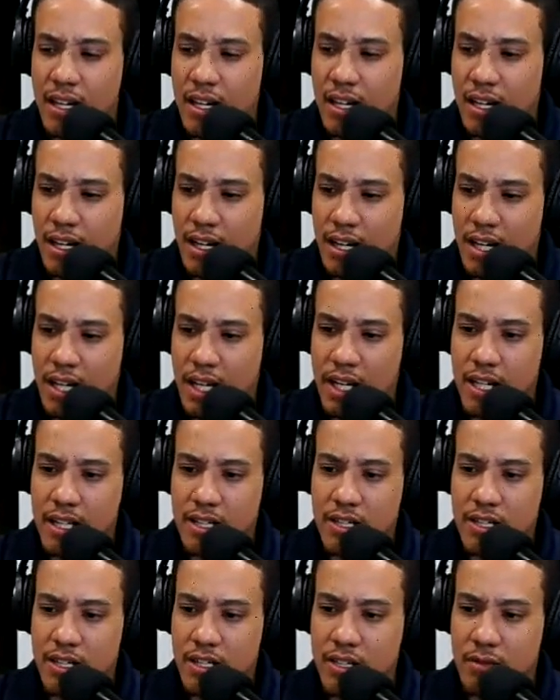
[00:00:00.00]
Uh, and
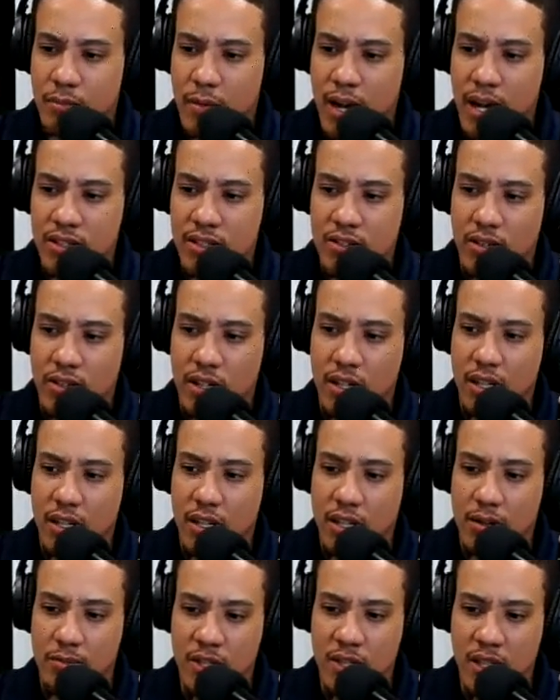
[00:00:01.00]
it's just mastering
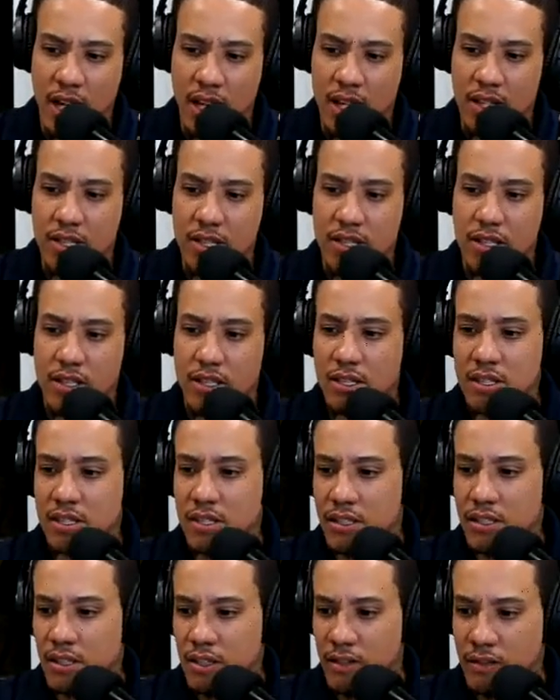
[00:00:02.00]
um, challenges
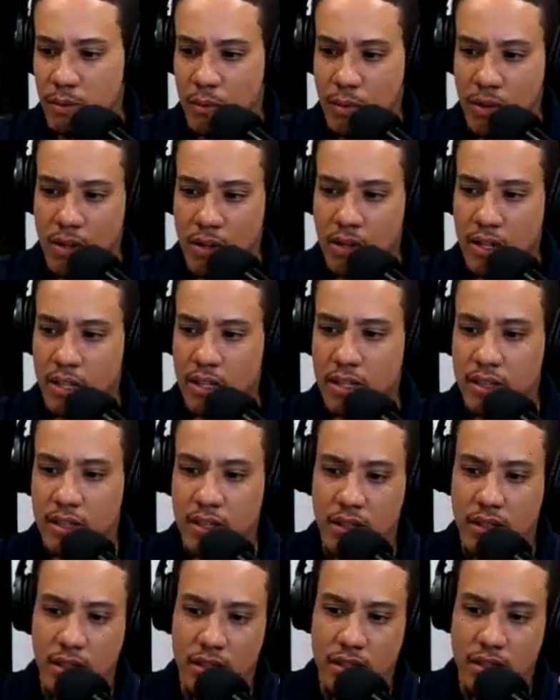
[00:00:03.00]
of work and
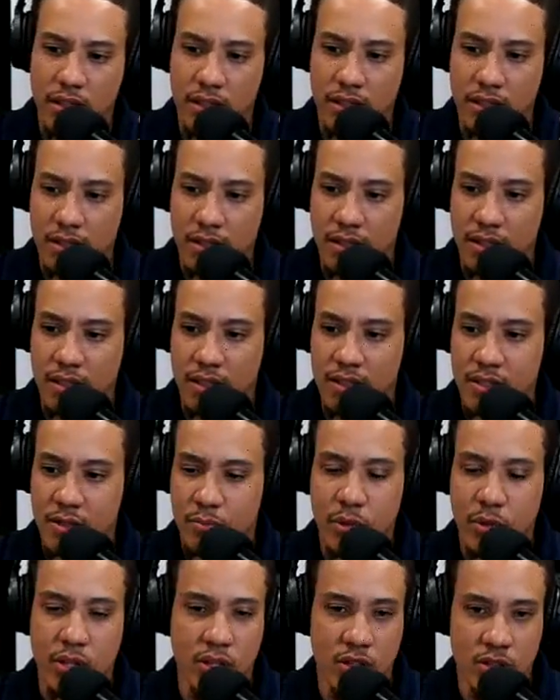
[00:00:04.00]
and and, and
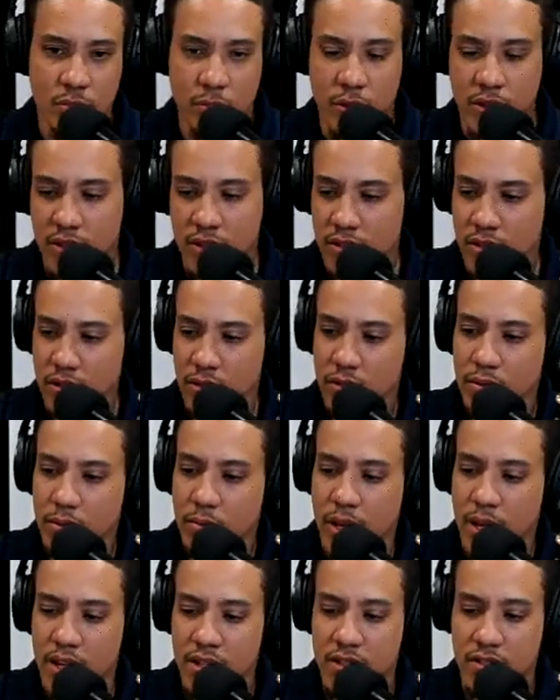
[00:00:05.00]
sp- your spiritual
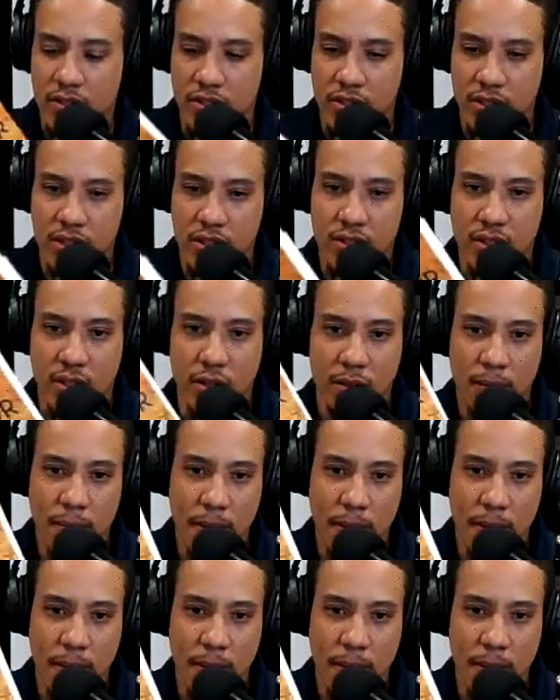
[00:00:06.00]
mastery. So